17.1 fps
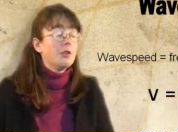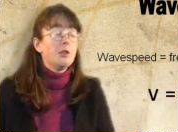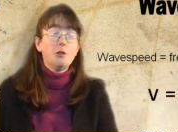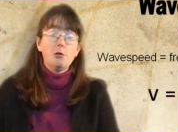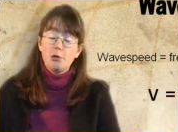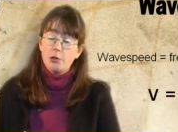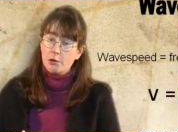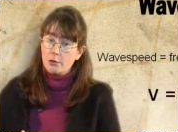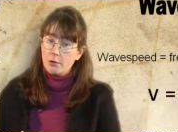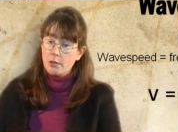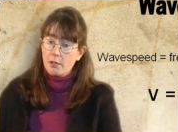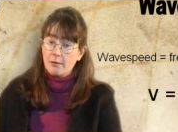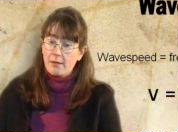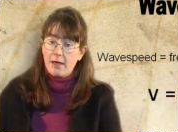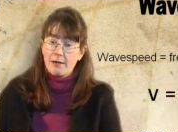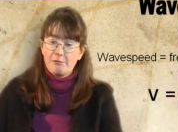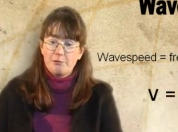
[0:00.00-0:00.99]
You should
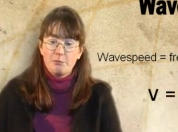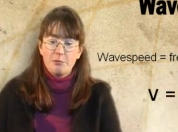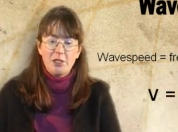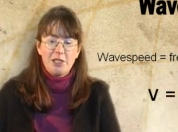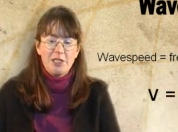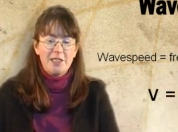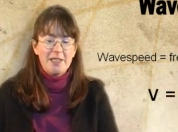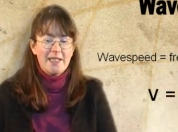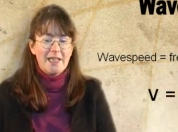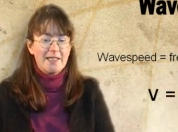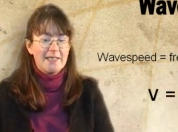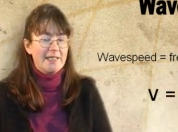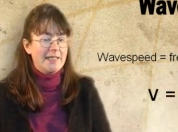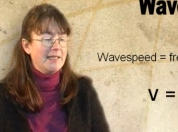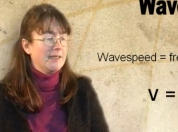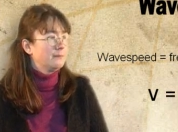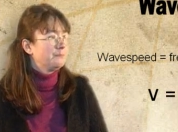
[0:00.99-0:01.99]
know that from
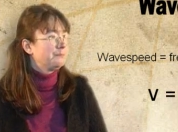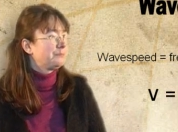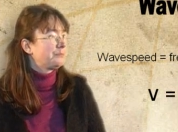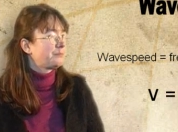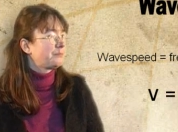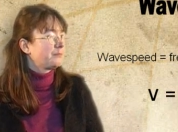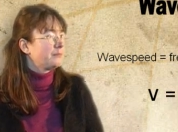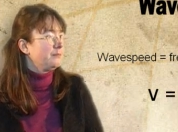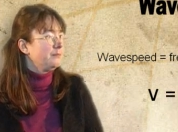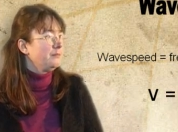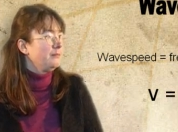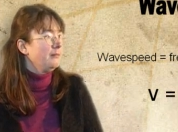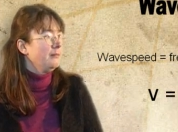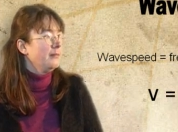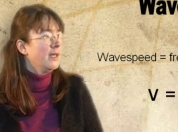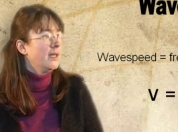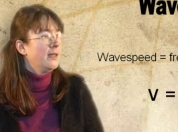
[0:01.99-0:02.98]
GCSE.
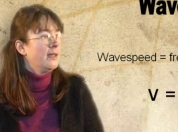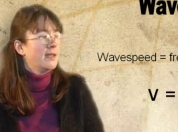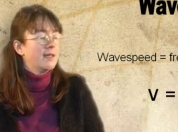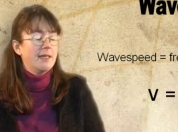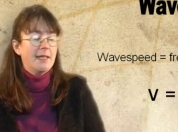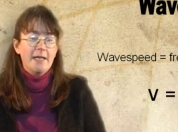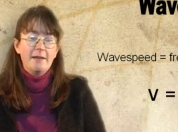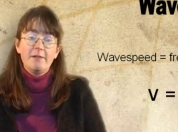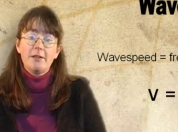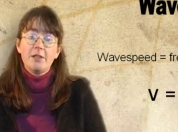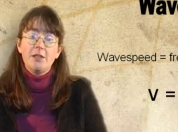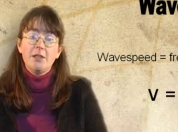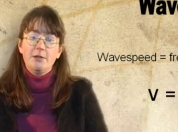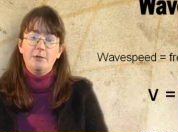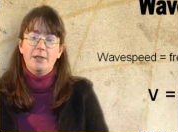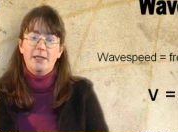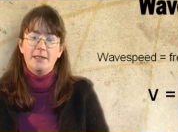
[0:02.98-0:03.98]
And here are the
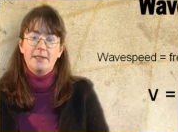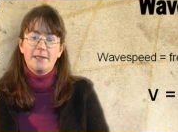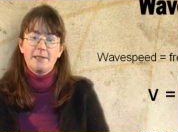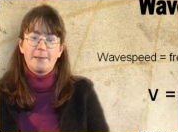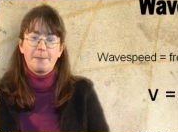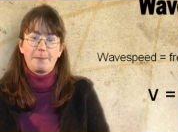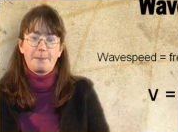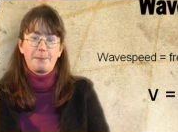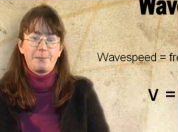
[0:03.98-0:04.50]
units.